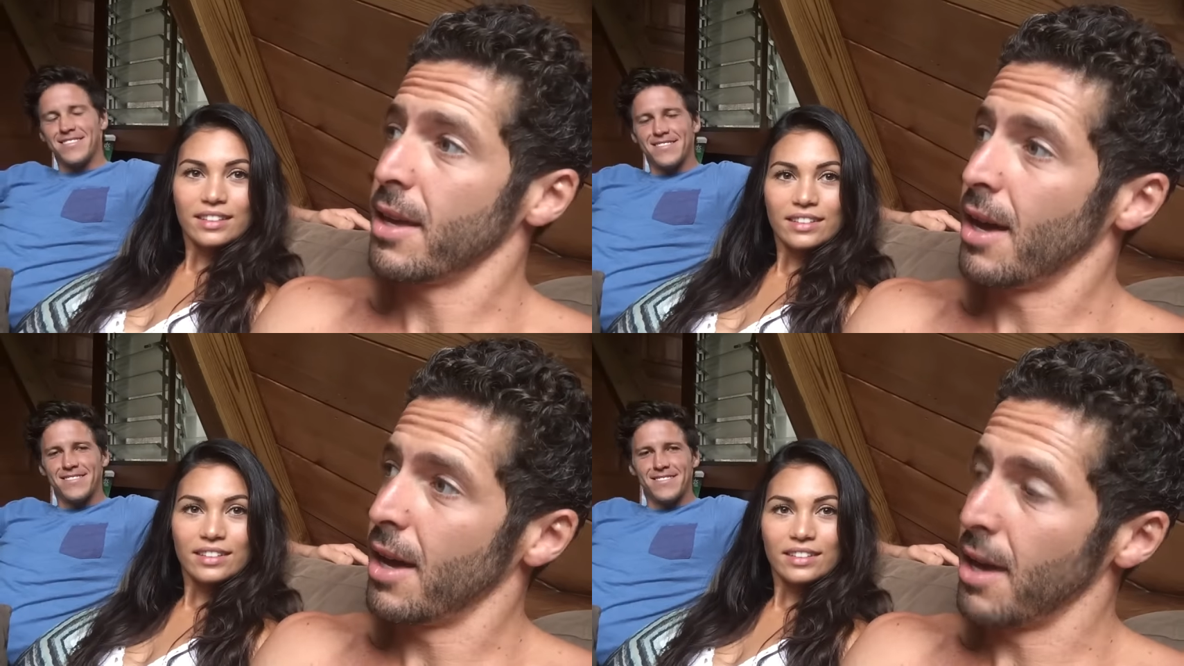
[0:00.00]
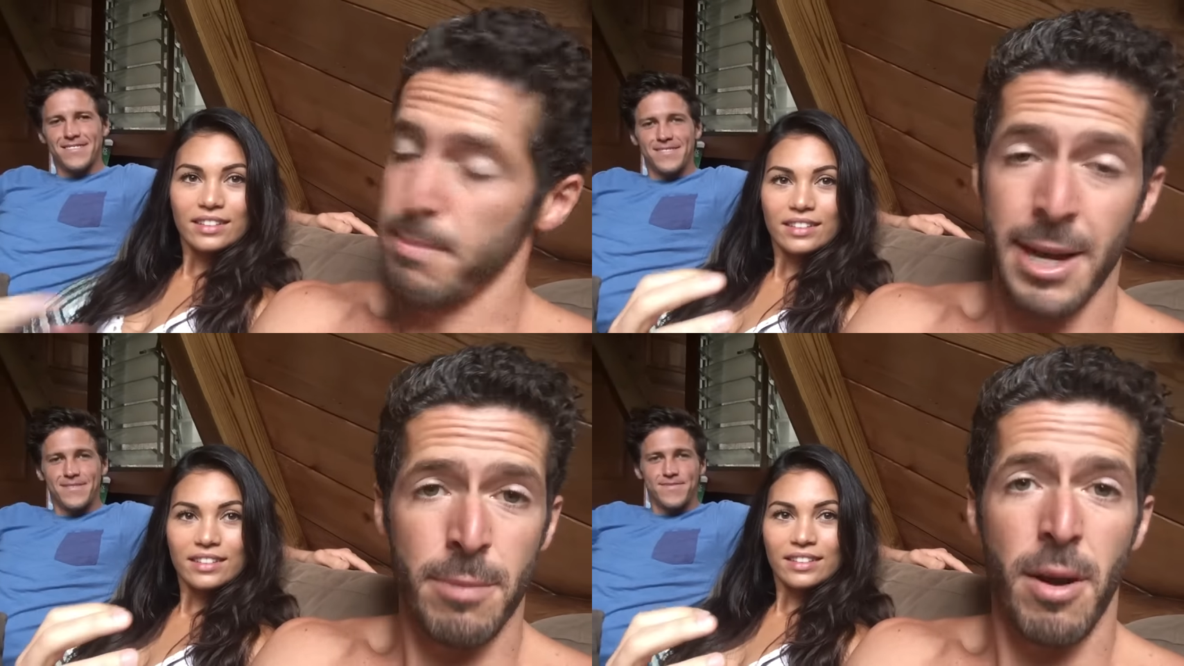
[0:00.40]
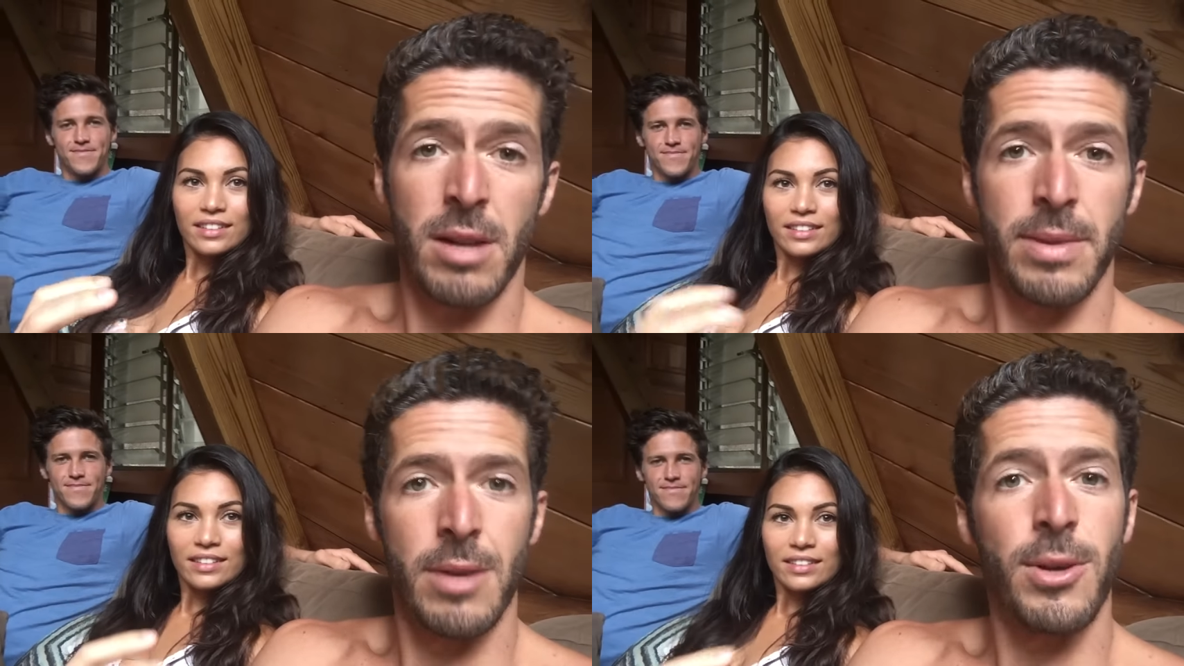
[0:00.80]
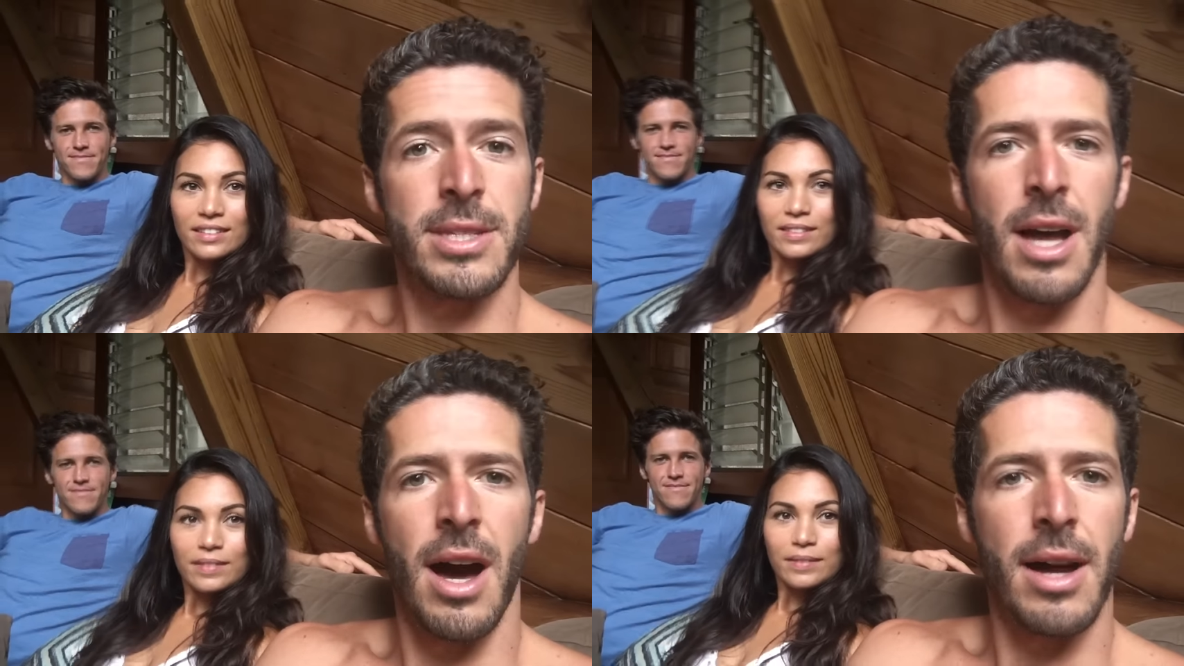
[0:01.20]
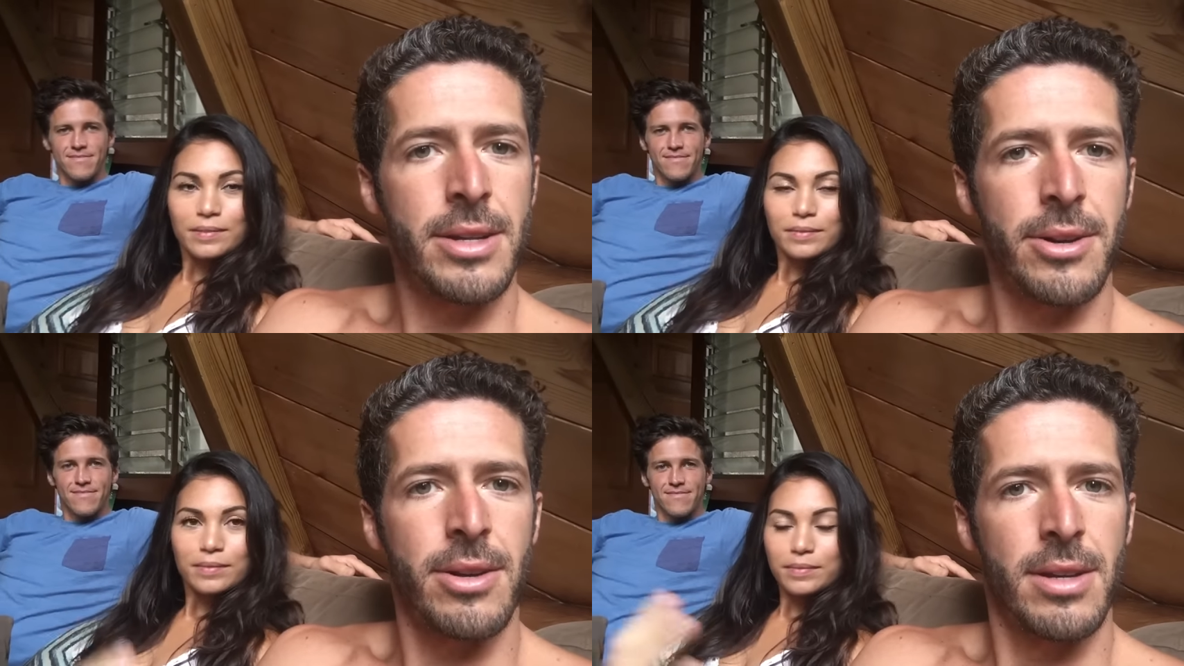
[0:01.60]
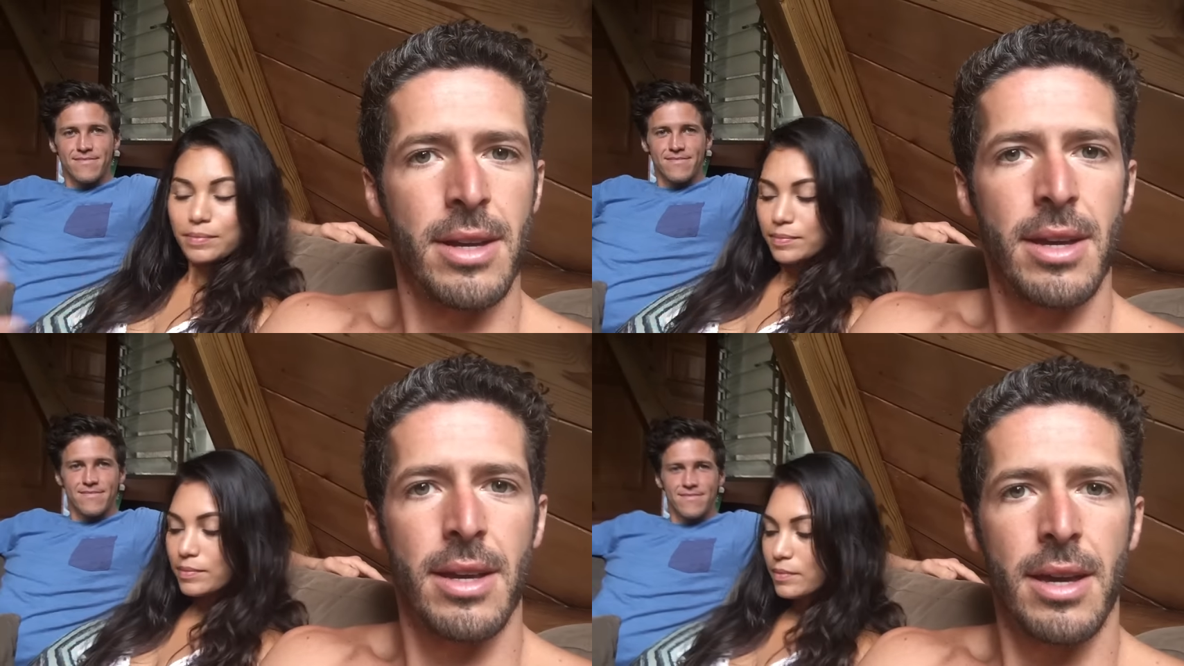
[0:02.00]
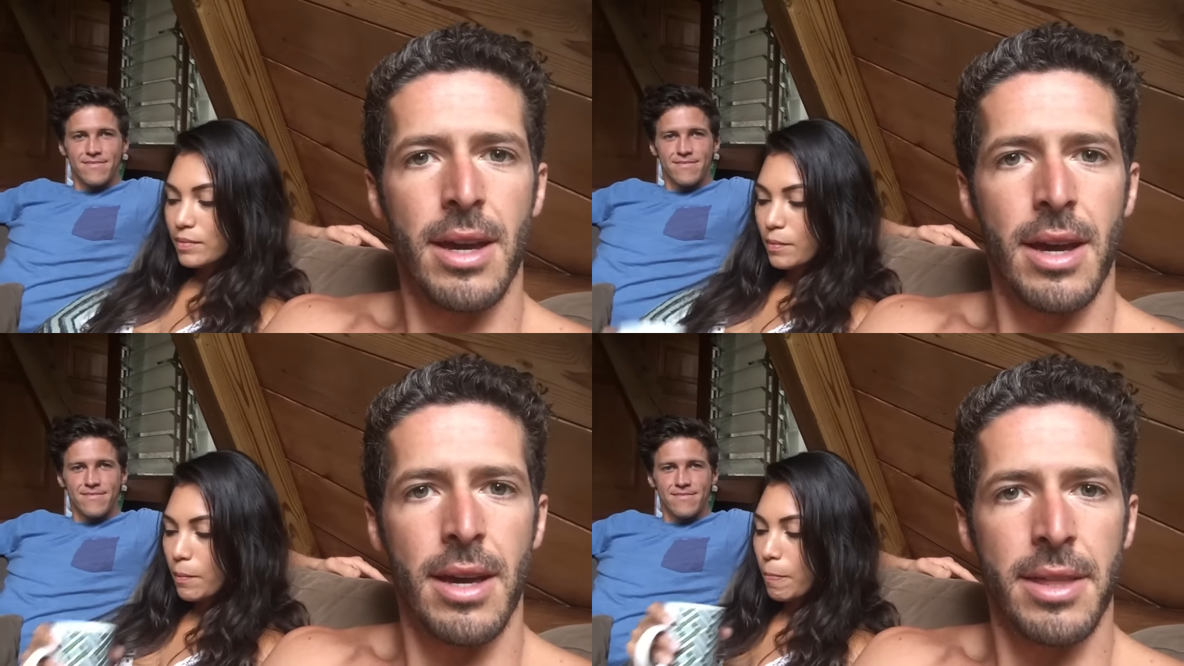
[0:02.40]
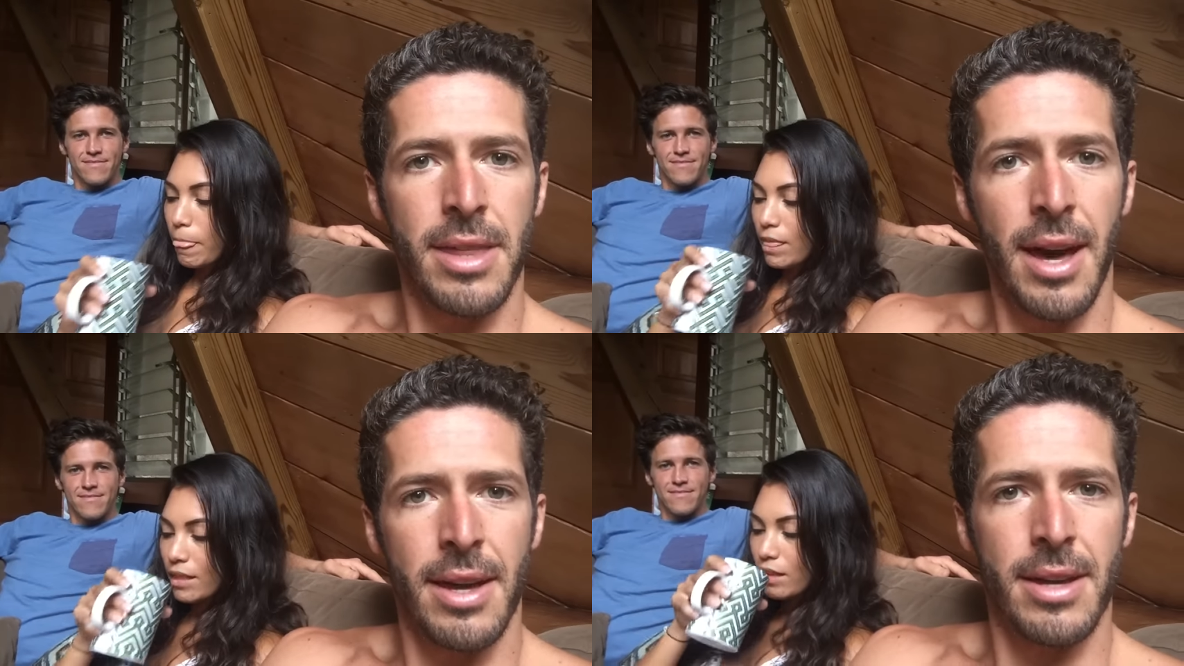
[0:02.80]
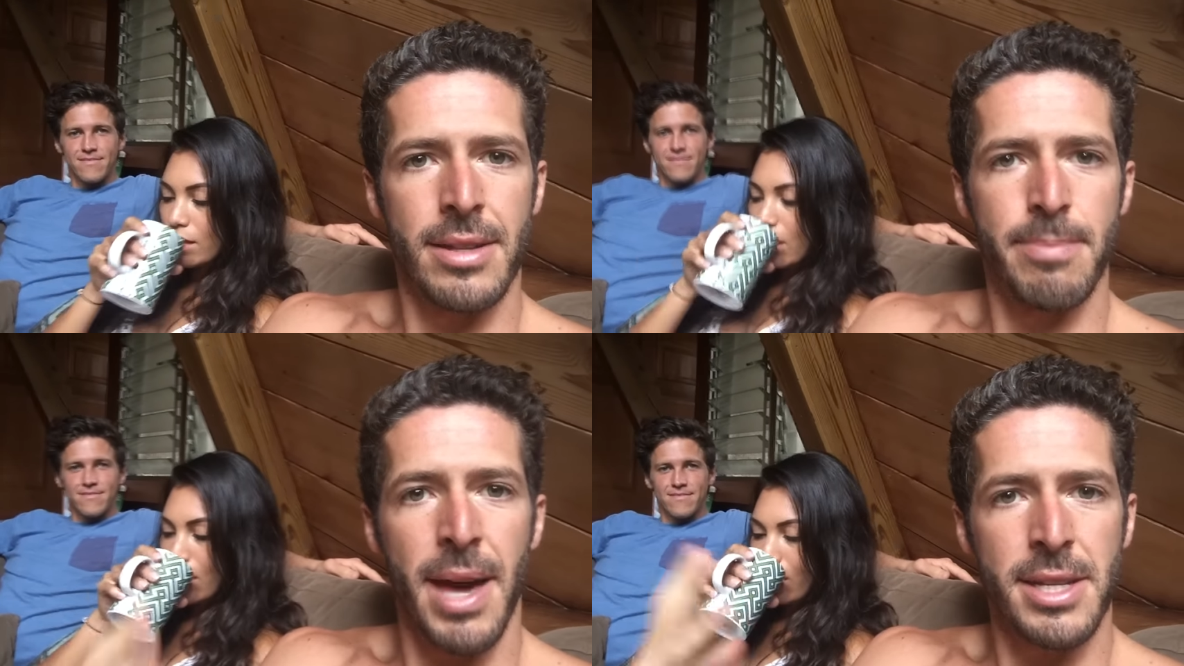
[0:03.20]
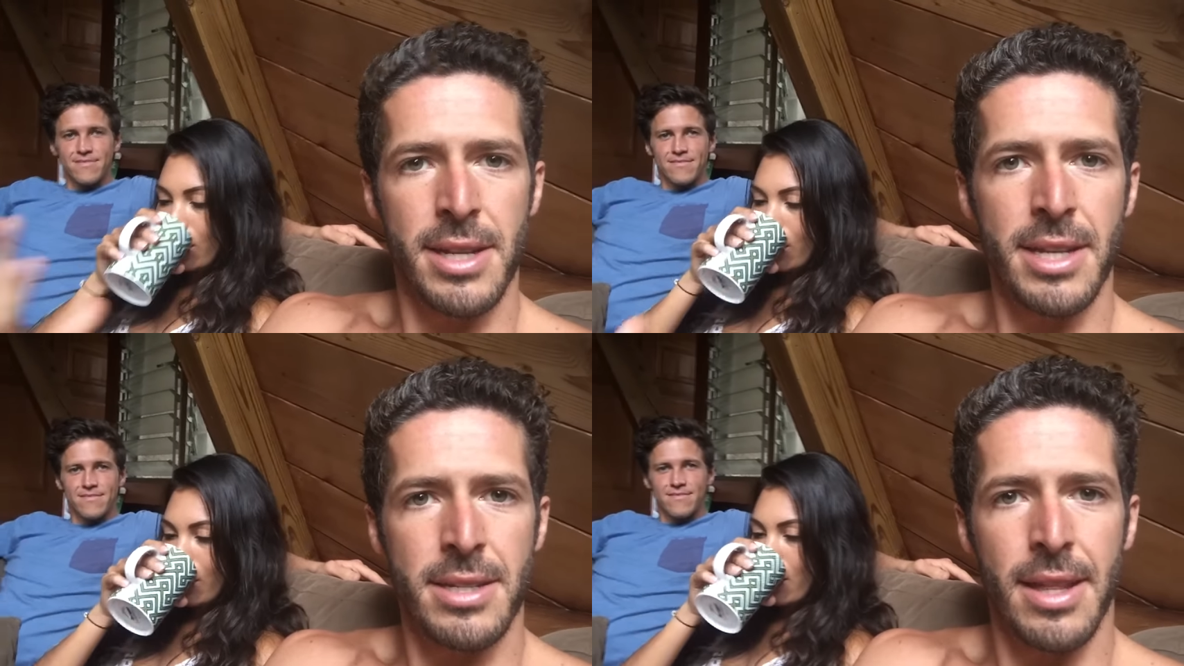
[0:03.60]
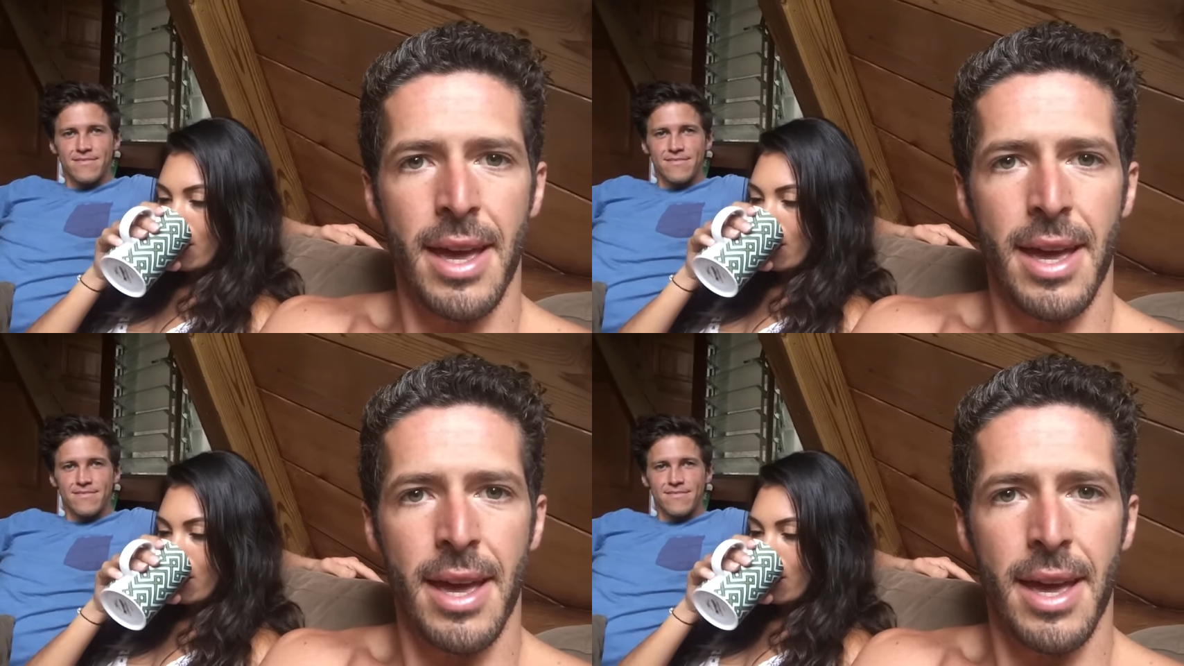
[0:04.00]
Speaker 1: uh, a bigger part of me that wants to honor a thought, an imagination